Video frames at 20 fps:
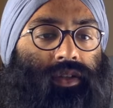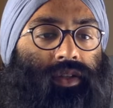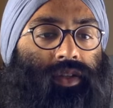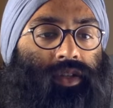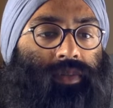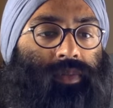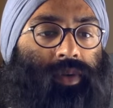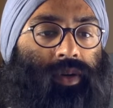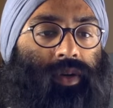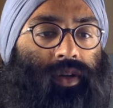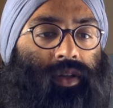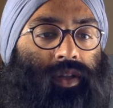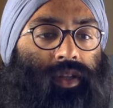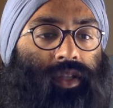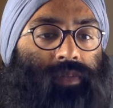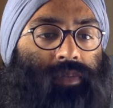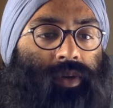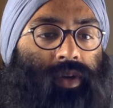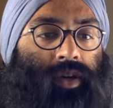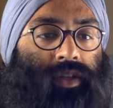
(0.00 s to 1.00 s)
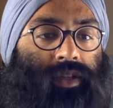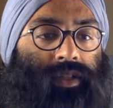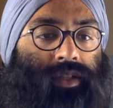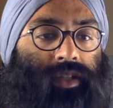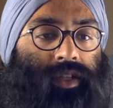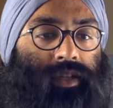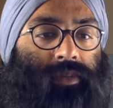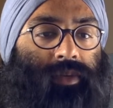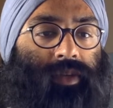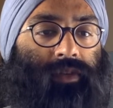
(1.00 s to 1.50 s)
These pawns
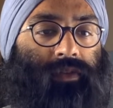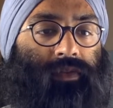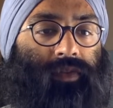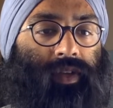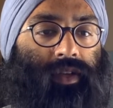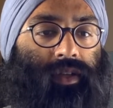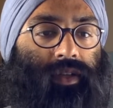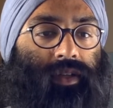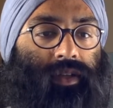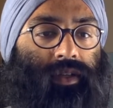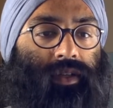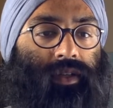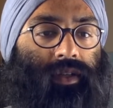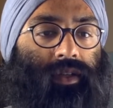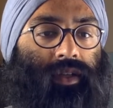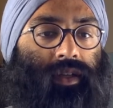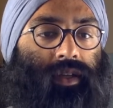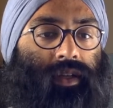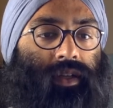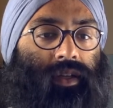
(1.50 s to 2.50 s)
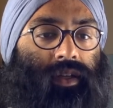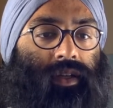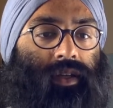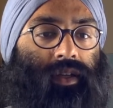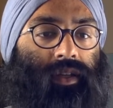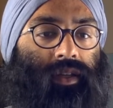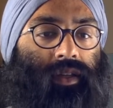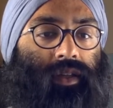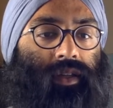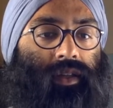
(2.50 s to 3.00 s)
need to be defended.
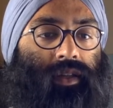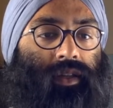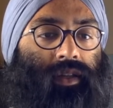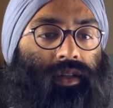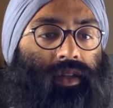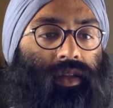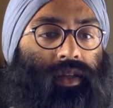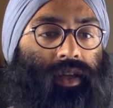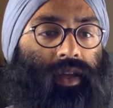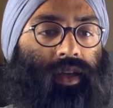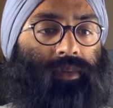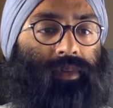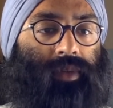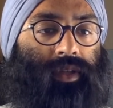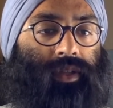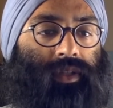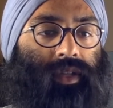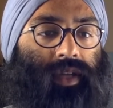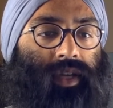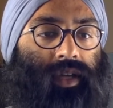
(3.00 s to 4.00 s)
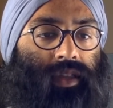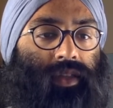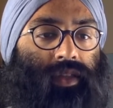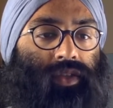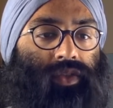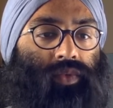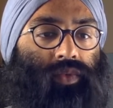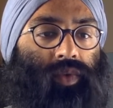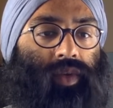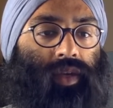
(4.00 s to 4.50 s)
They can't be attacked
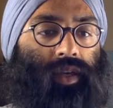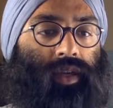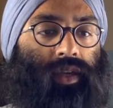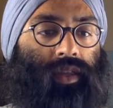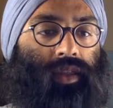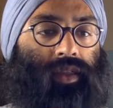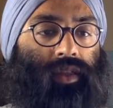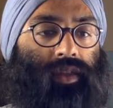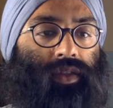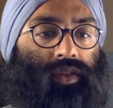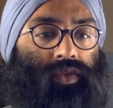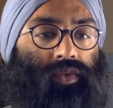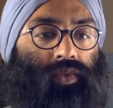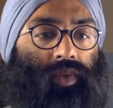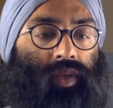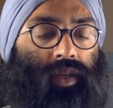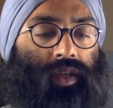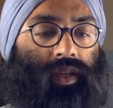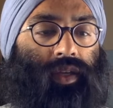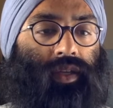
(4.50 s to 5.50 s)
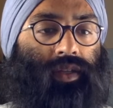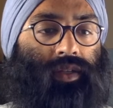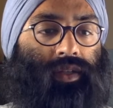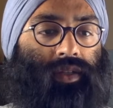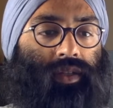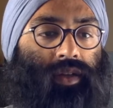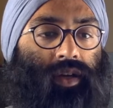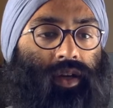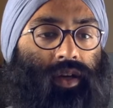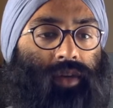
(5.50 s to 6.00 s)
this way. This way is
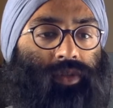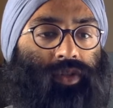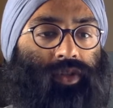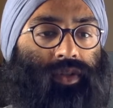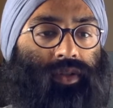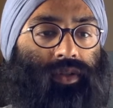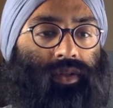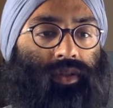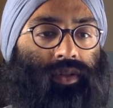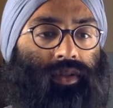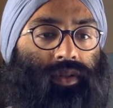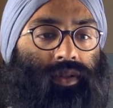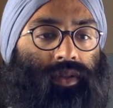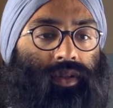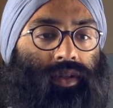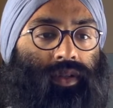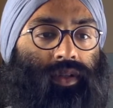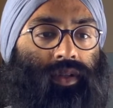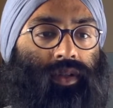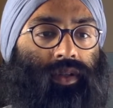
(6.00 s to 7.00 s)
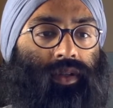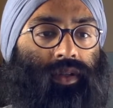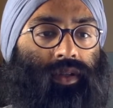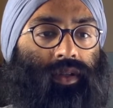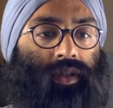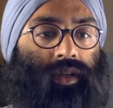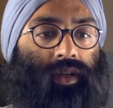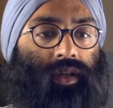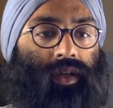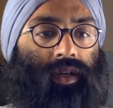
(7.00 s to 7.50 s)
an option,
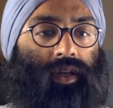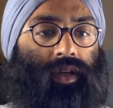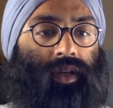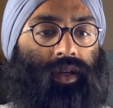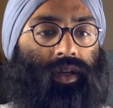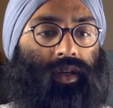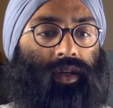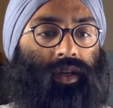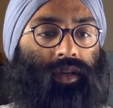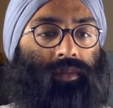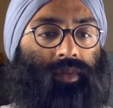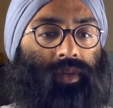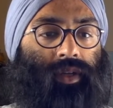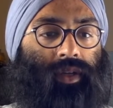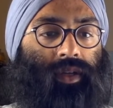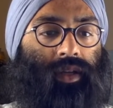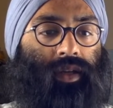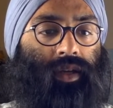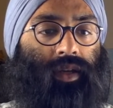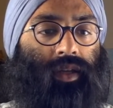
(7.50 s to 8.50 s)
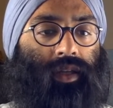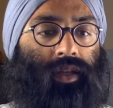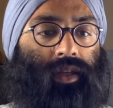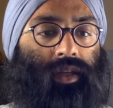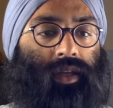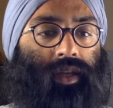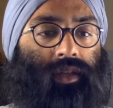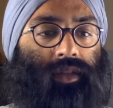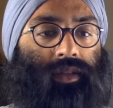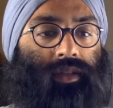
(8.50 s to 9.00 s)
but not
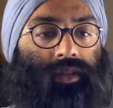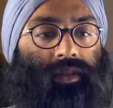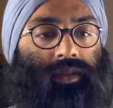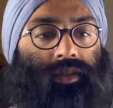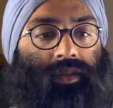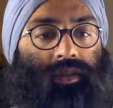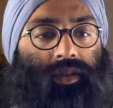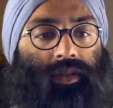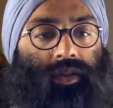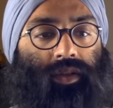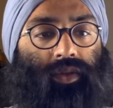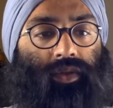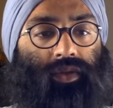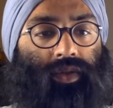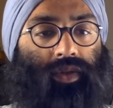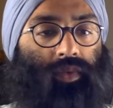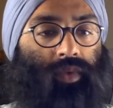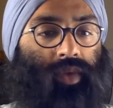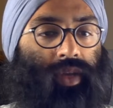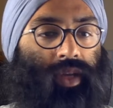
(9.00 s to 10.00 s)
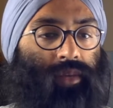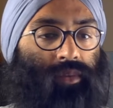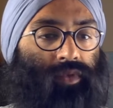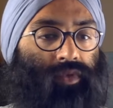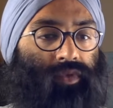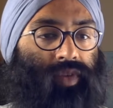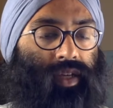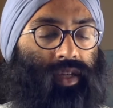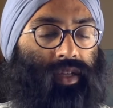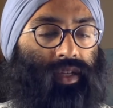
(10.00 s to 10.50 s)
yet. There goes our waiting
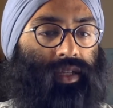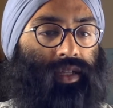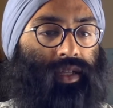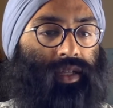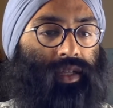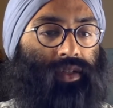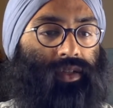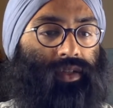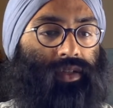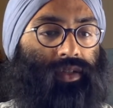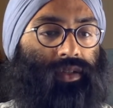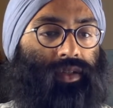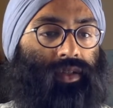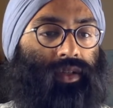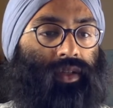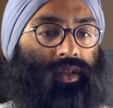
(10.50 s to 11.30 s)
move ideas.